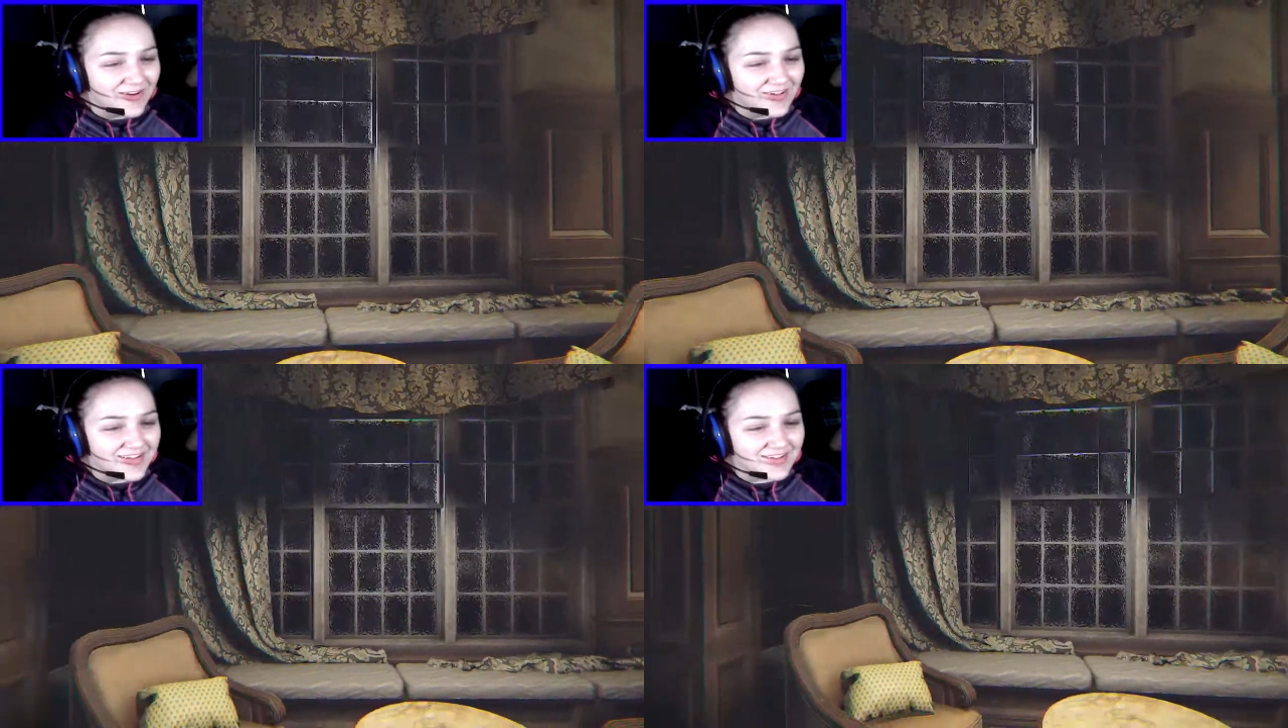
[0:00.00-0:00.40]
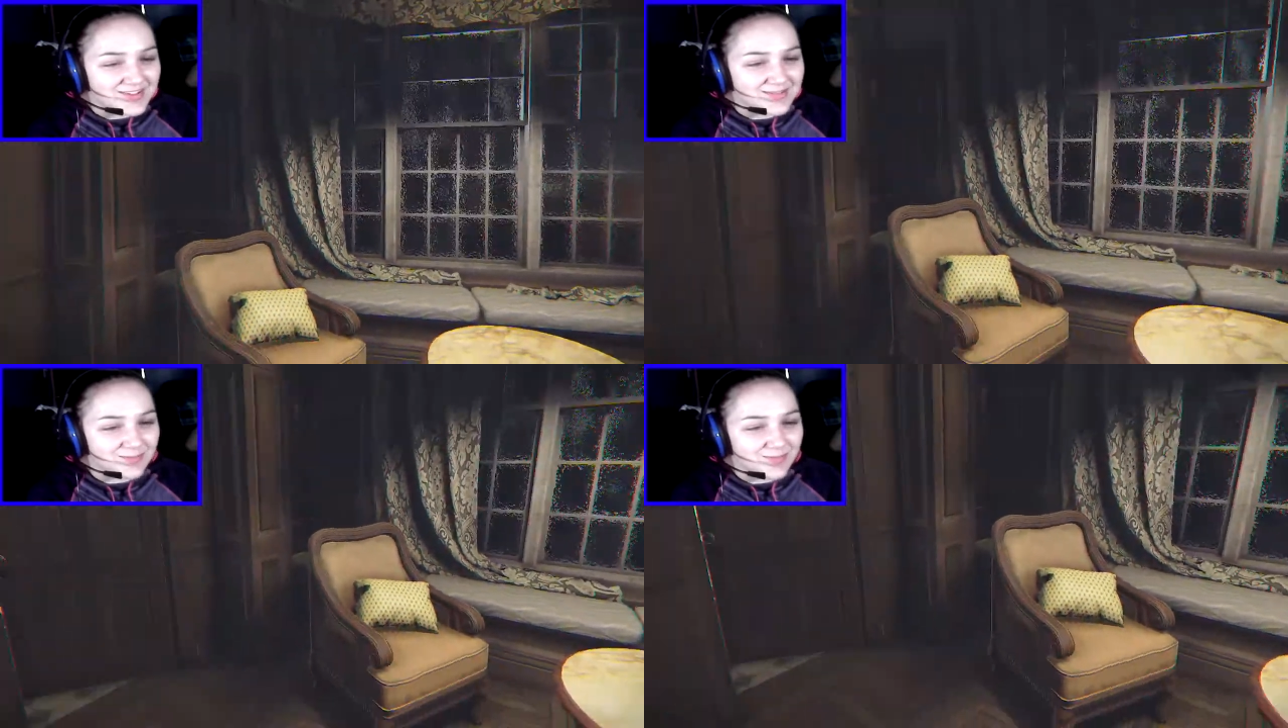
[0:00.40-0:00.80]
That
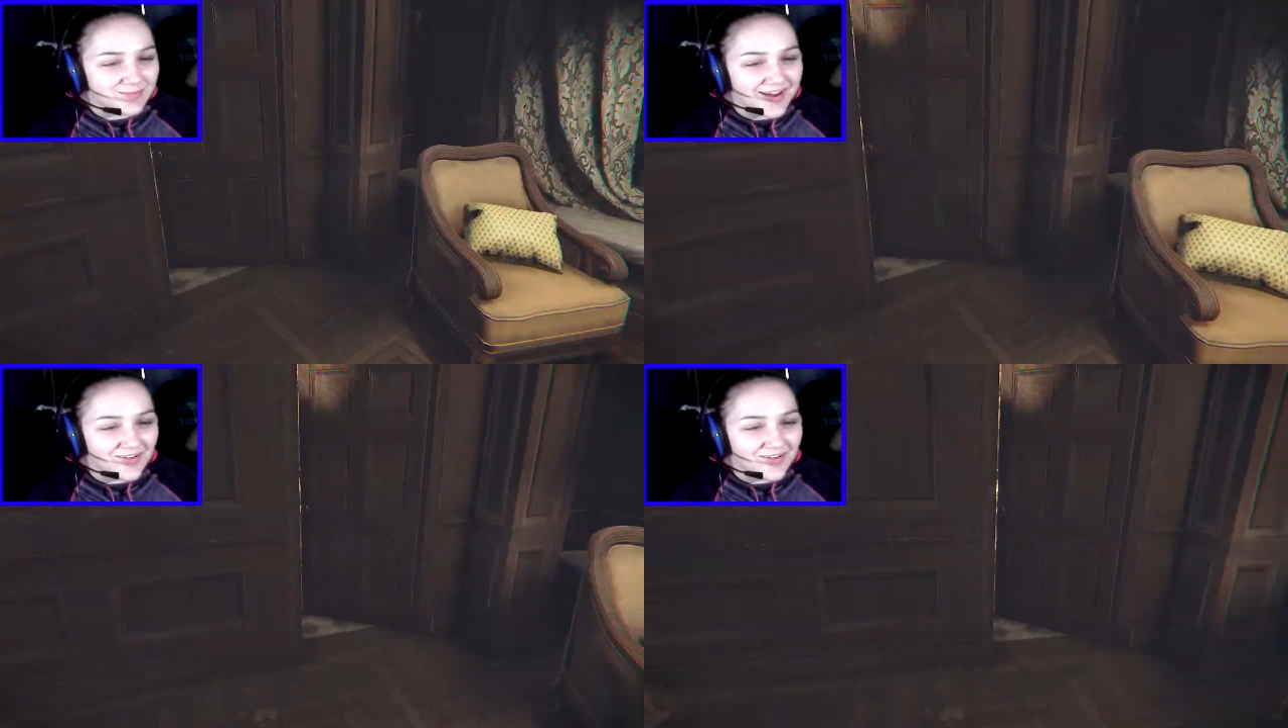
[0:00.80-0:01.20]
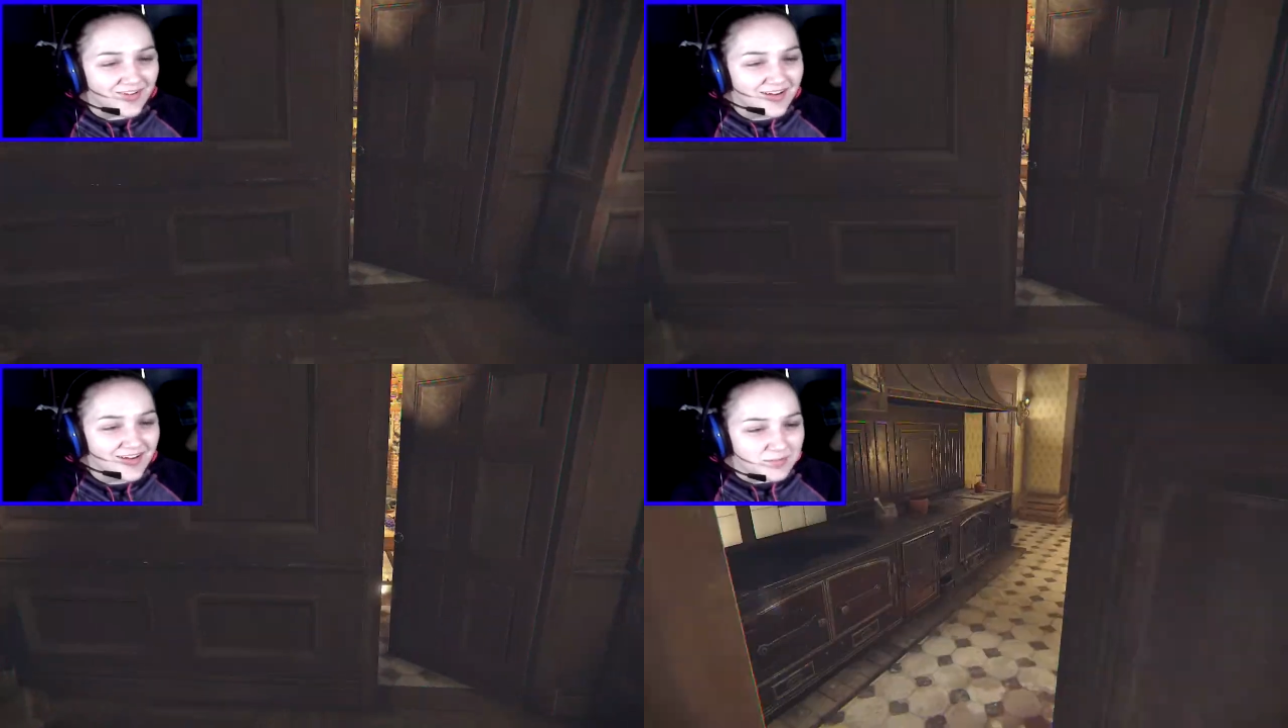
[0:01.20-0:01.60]
looks real.
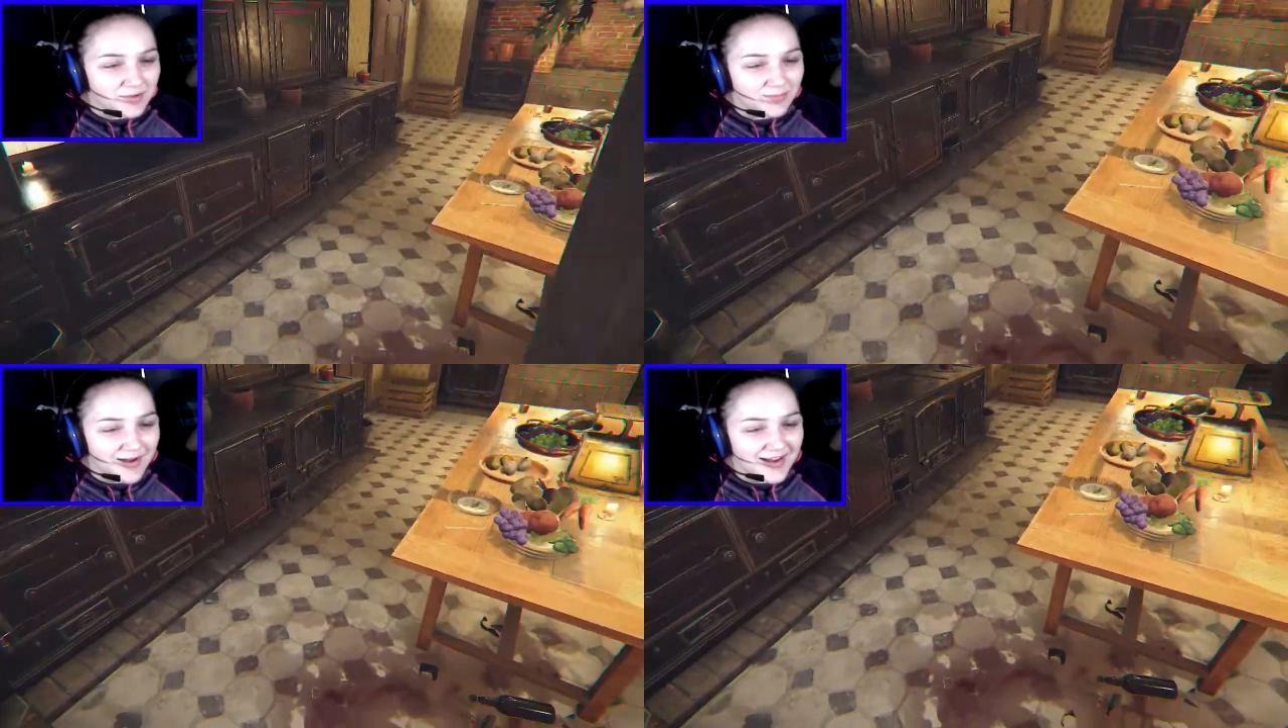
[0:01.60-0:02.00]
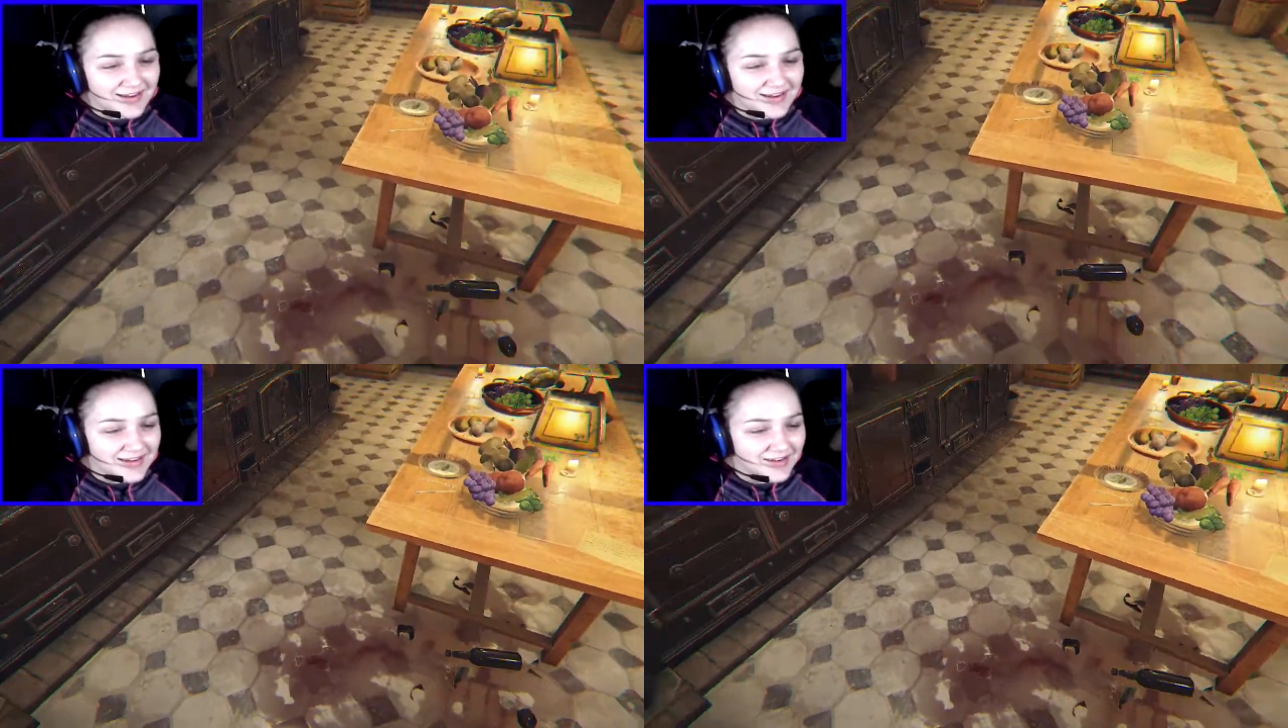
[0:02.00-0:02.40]
It's gonna be
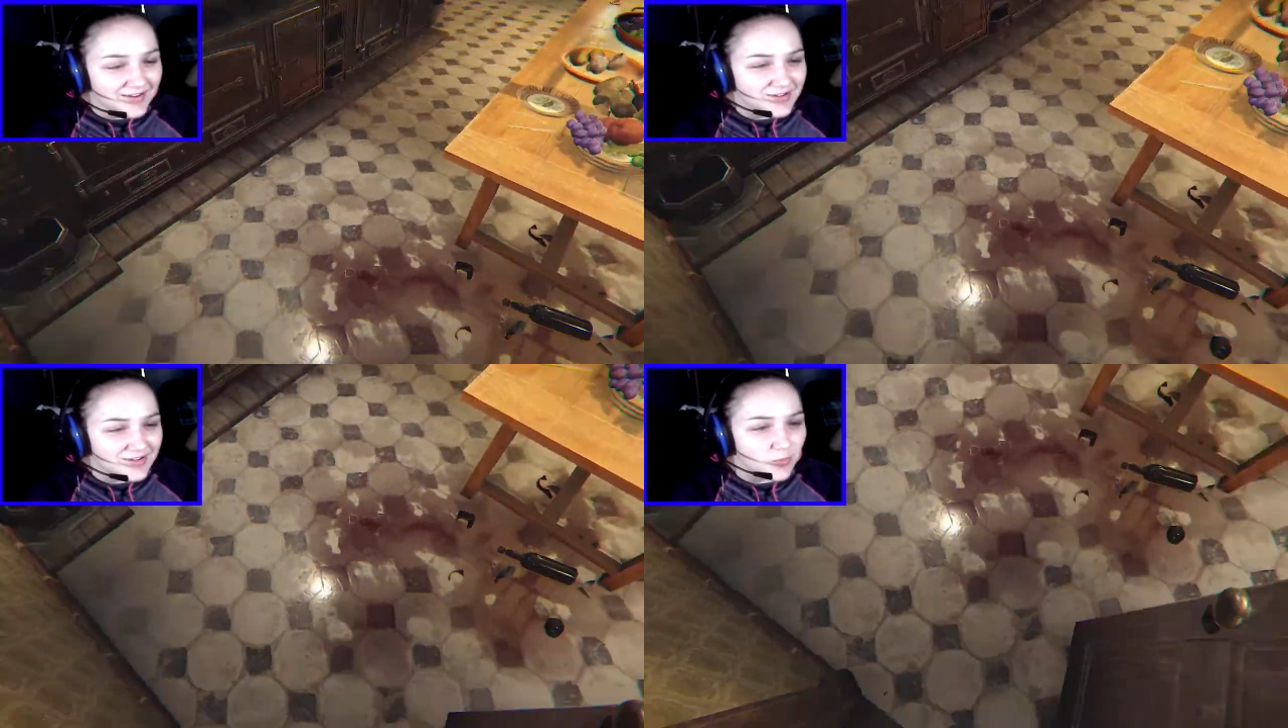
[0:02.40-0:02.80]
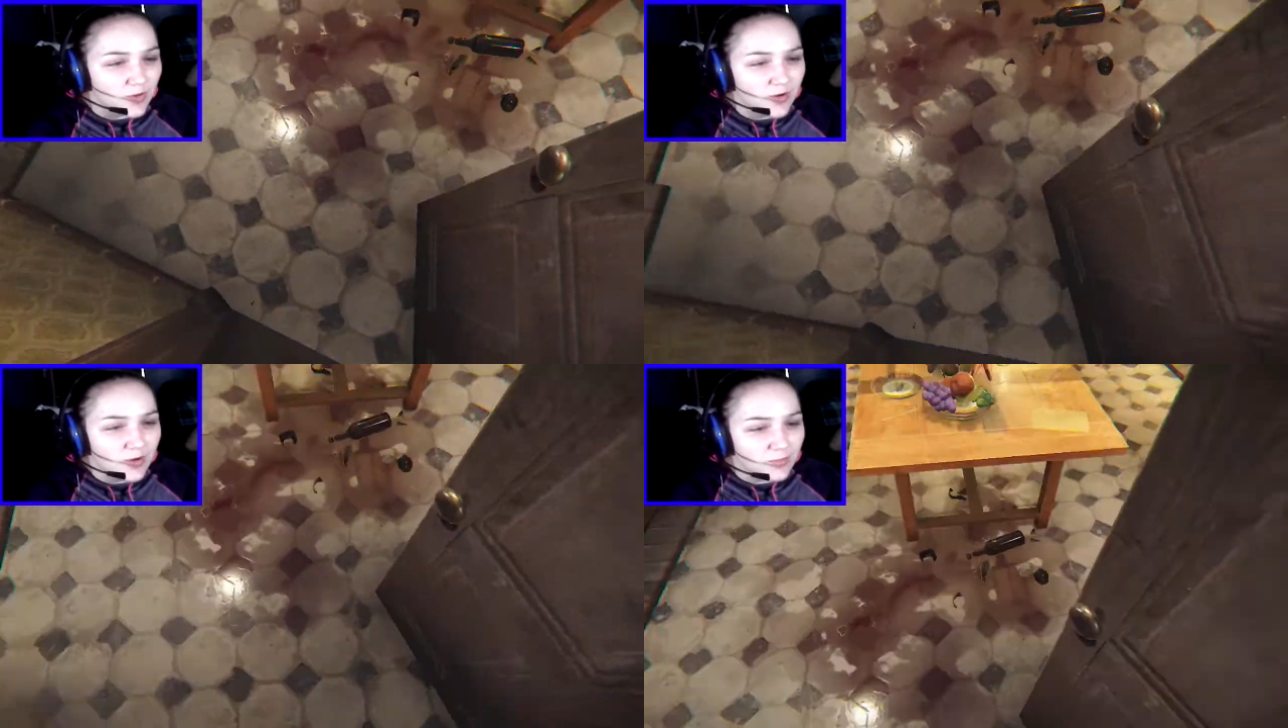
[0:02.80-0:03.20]
rain in here, too.
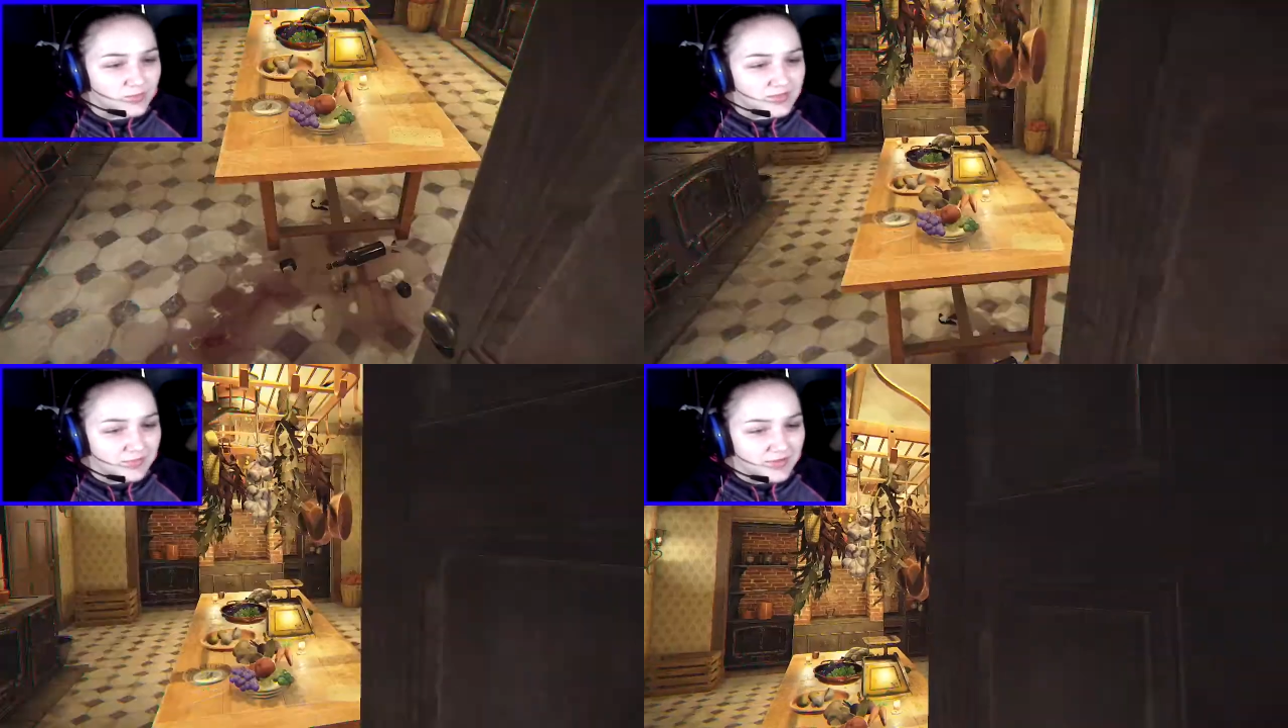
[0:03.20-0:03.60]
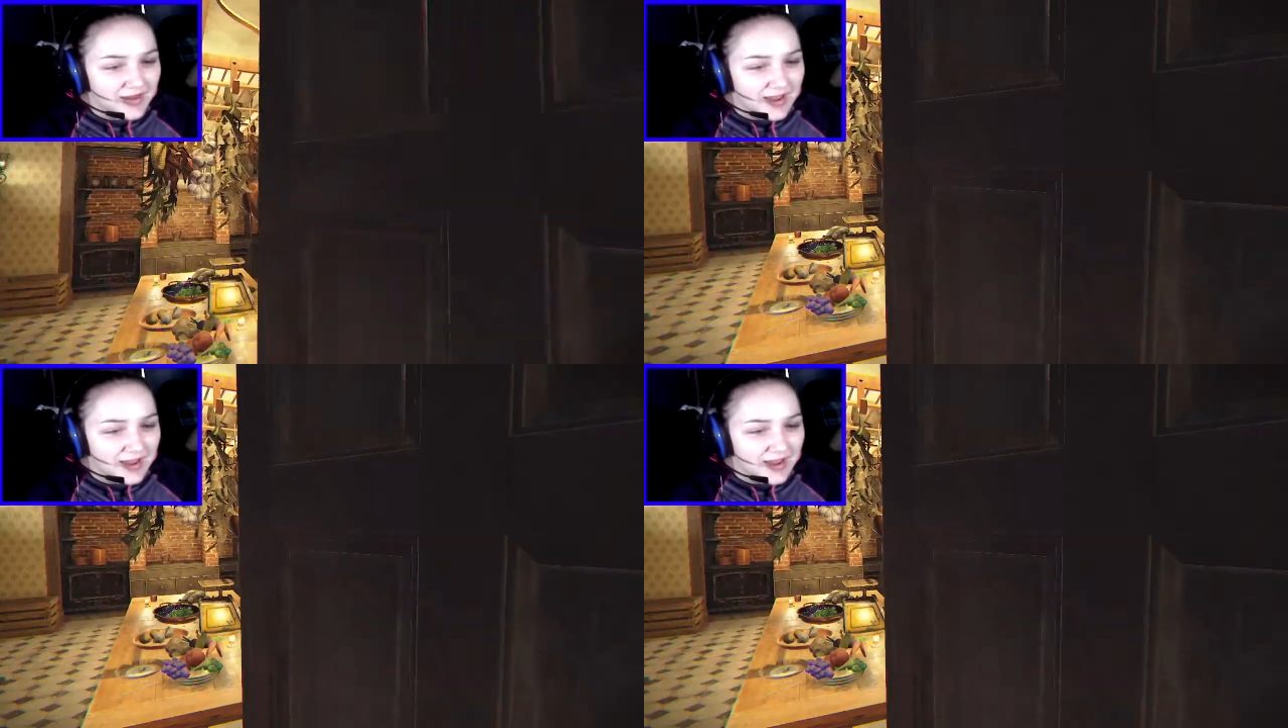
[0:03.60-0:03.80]
Whoa, something